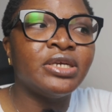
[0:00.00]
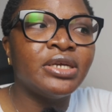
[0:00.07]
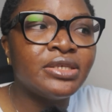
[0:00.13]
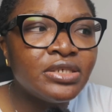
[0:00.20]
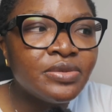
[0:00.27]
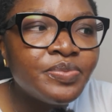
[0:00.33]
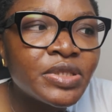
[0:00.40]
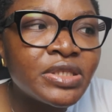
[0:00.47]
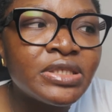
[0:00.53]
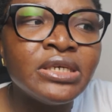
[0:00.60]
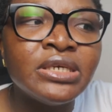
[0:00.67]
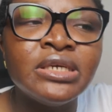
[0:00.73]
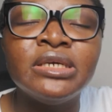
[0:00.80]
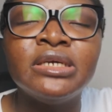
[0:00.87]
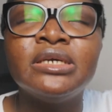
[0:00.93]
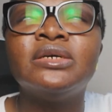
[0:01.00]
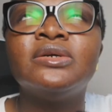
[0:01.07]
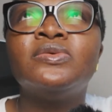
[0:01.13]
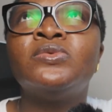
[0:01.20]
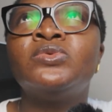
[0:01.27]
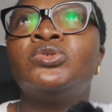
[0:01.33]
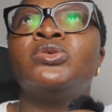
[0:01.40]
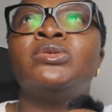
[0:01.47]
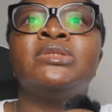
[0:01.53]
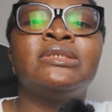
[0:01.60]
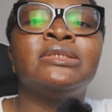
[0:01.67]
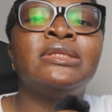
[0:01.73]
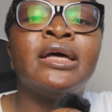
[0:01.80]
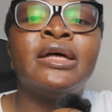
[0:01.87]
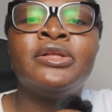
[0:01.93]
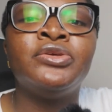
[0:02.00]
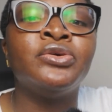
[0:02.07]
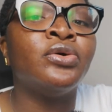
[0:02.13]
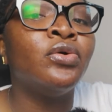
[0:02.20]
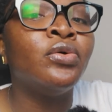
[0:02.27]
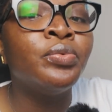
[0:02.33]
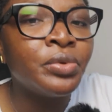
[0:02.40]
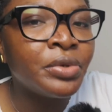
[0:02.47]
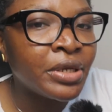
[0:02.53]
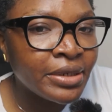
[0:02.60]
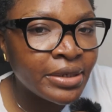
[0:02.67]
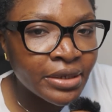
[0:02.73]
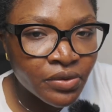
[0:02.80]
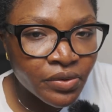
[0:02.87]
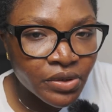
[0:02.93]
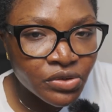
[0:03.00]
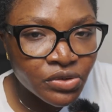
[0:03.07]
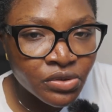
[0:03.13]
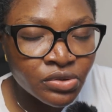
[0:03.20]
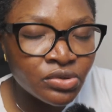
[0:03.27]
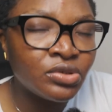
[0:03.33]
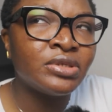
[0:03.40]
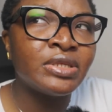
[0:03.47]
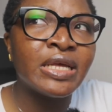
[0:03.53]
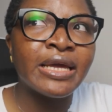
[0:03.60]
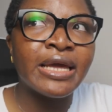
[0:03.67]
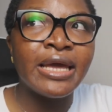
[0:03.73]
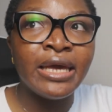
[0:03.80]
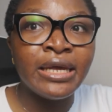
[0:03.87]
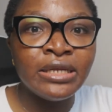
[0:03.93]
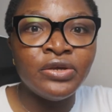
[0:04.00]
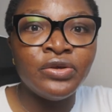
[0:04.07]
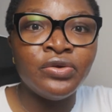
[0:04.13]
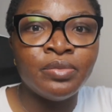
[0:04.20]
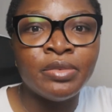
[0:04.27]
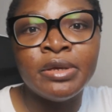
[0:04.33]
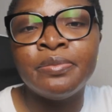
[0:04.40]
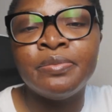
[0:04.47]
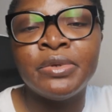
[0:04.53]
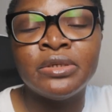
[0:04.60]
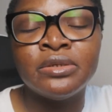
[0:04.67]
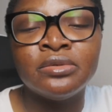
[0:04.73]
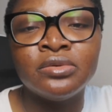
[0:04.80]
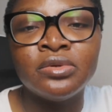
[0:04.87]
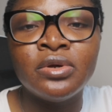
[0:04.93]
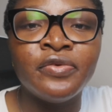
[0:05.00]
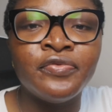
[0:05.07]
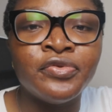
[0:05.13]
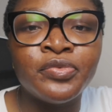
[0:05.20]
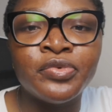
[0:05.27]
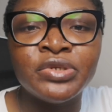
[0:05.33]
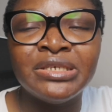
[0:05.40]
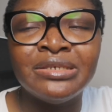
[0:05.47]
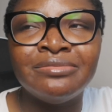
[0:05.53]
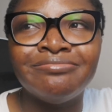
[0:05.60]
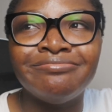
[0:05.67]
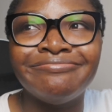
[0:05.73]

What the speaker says: ChatGPT would understand your open-ended questions. Just like any human being, not everybody